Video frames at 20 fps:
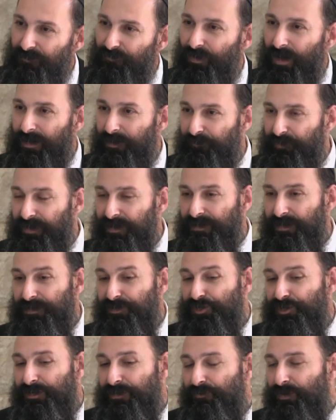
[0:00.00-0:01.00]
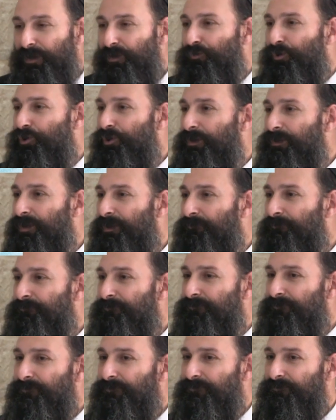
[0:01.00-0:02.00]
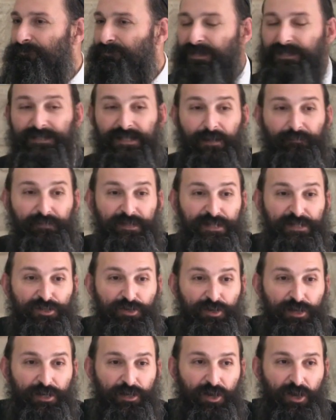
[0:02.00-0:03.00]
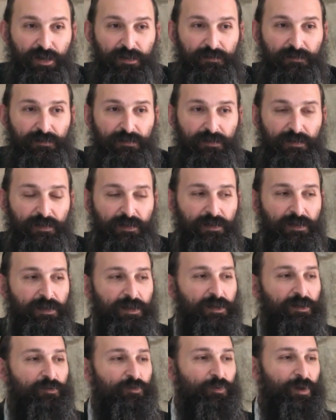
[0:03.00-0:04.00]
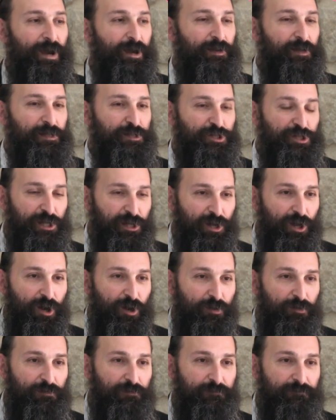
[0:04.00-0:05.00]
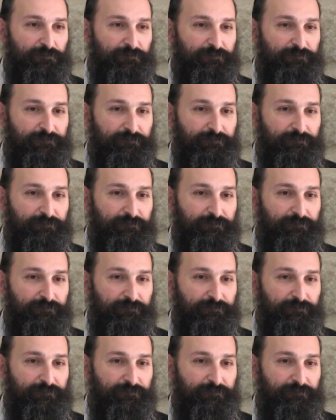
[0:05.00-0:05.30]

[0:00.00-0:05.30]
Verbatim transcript: One opinion says she didn't want to worry them that something's going on. Where does she go?